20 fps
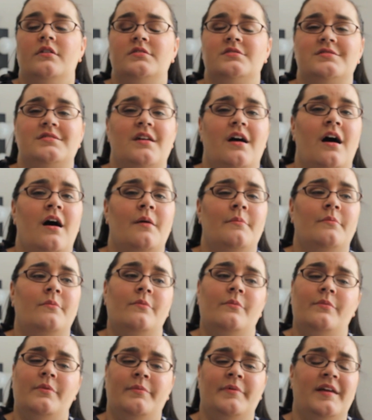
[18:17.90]
So,
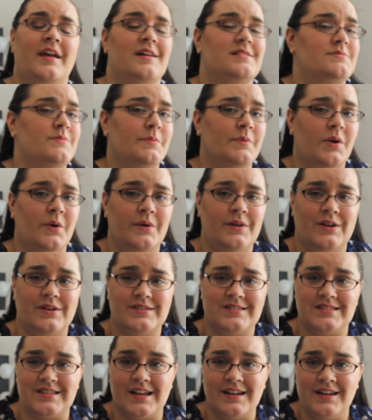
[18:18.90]
um, because we were going
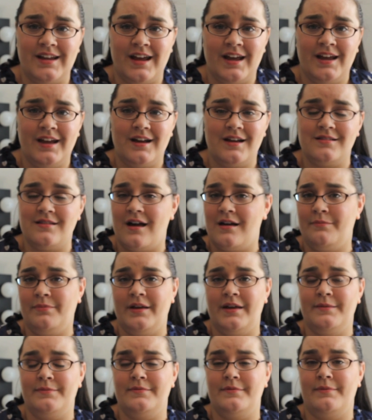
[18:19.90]
on Sunday, a lot
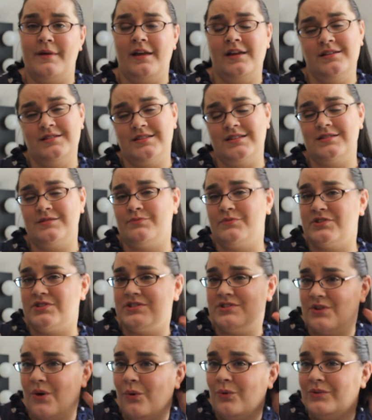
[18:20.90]
of places were
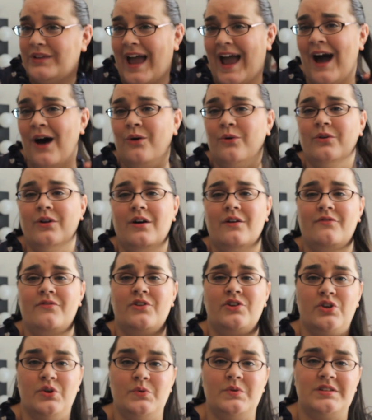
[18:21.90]
sold out of
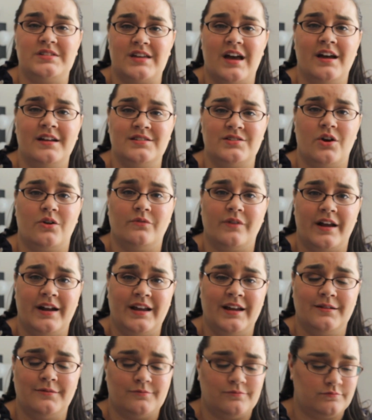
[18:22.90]
the new designs
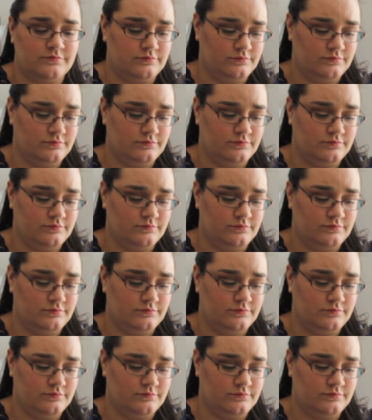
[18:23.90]
already.